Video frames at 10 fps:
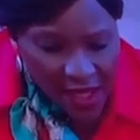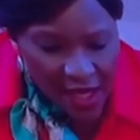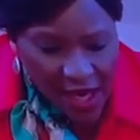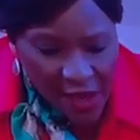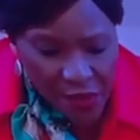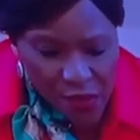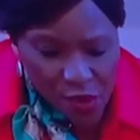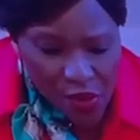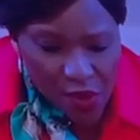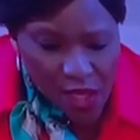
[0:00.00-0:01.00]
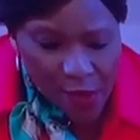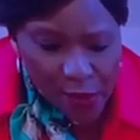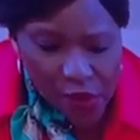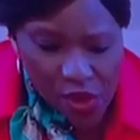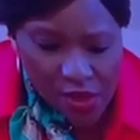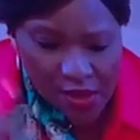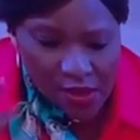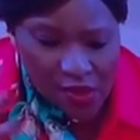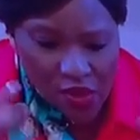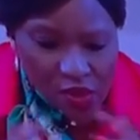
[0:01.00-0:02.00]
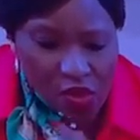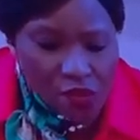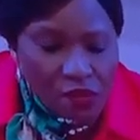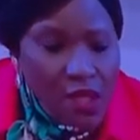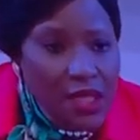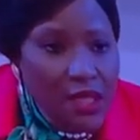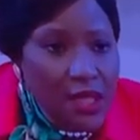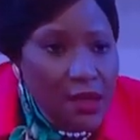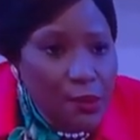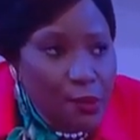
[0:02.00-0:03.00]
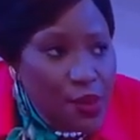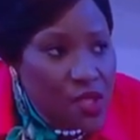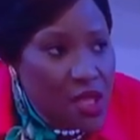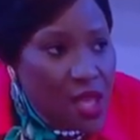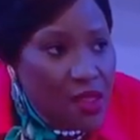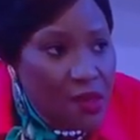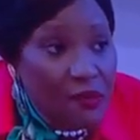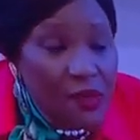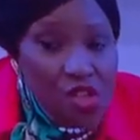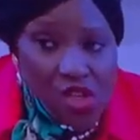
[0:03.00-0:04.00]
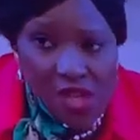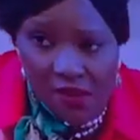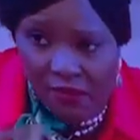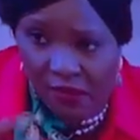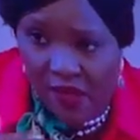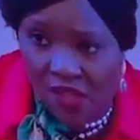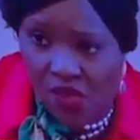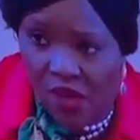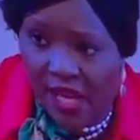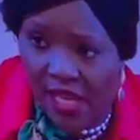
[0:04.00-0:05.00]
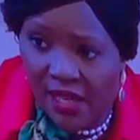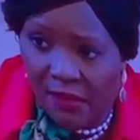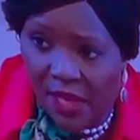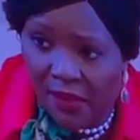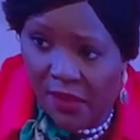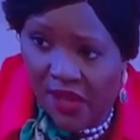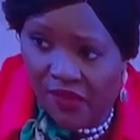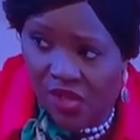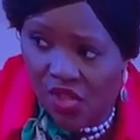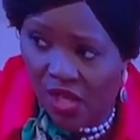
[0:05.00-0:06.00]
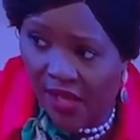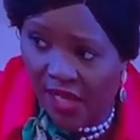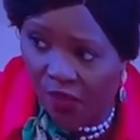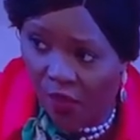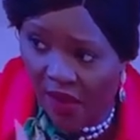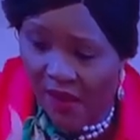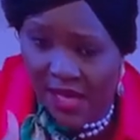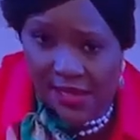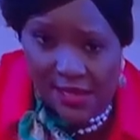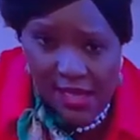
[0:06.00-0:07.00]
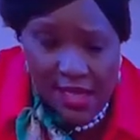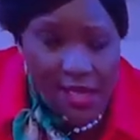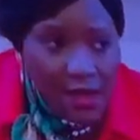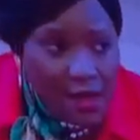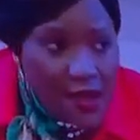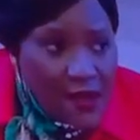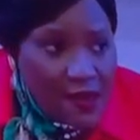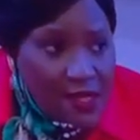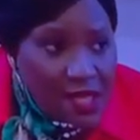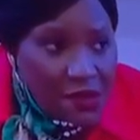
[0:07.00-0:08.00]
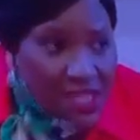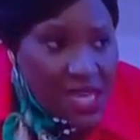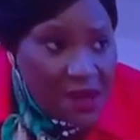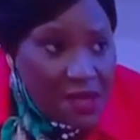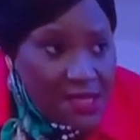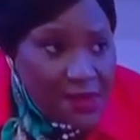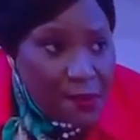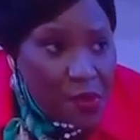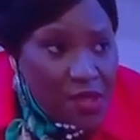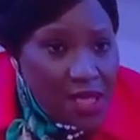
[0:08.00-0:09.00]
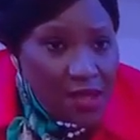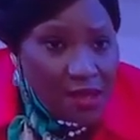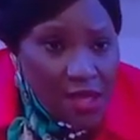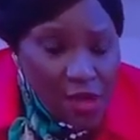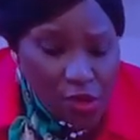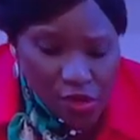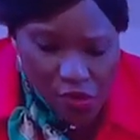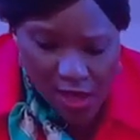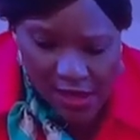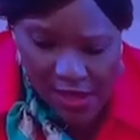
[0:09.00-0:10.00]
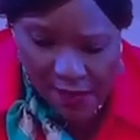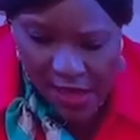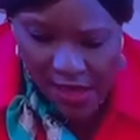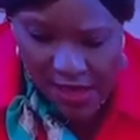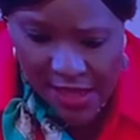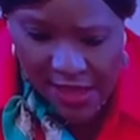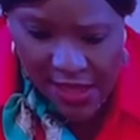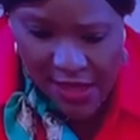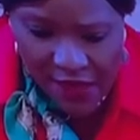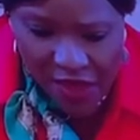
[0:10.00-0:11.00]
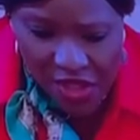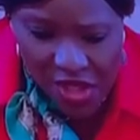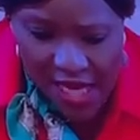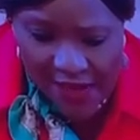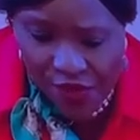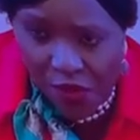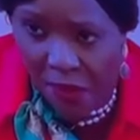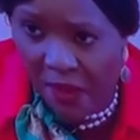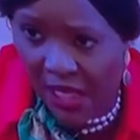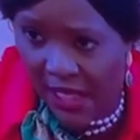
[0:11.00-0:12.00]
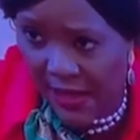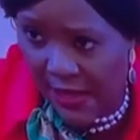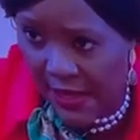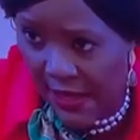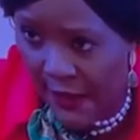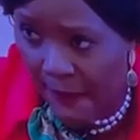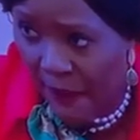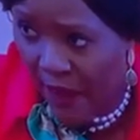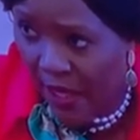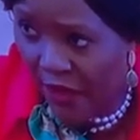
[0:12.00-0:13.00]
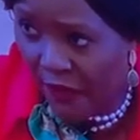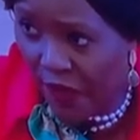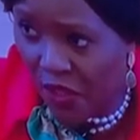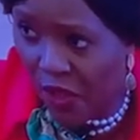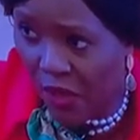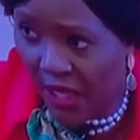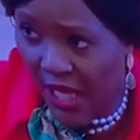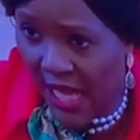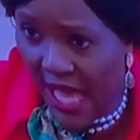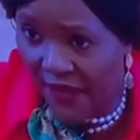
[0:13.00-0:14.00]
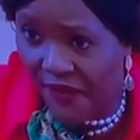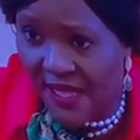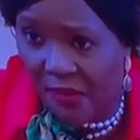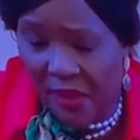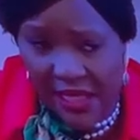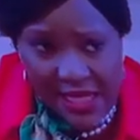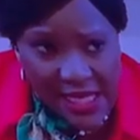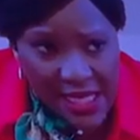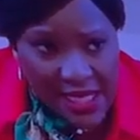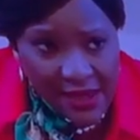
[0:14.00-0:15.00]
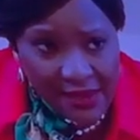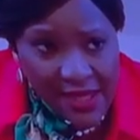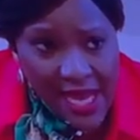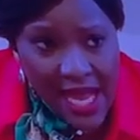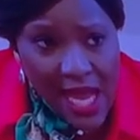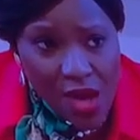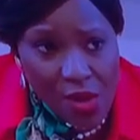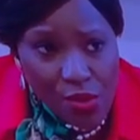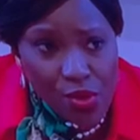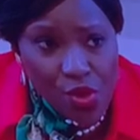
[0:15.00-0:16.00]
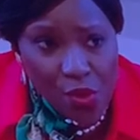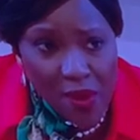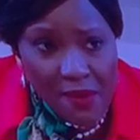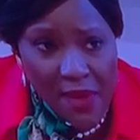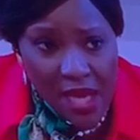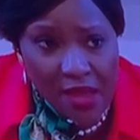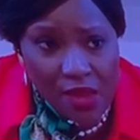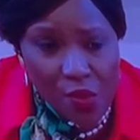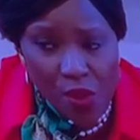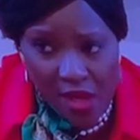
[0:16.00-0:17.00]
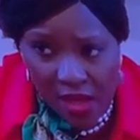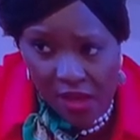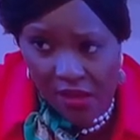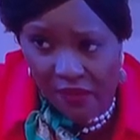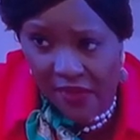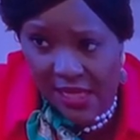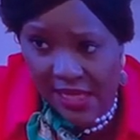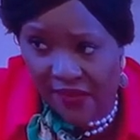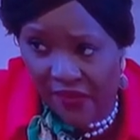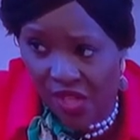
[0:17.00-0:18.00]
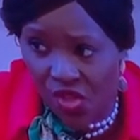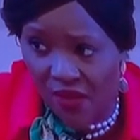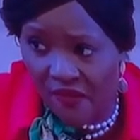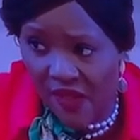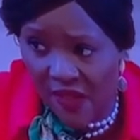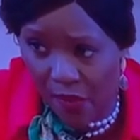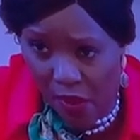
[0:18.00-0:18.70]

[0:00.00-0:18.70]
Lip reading: I was also able to really put together a vision for this triennium, my vision in where I see the Secretariat supporting the contracting parties. this vision has three pillars. The first, looking at visibility. How do we make the work of this convention visible?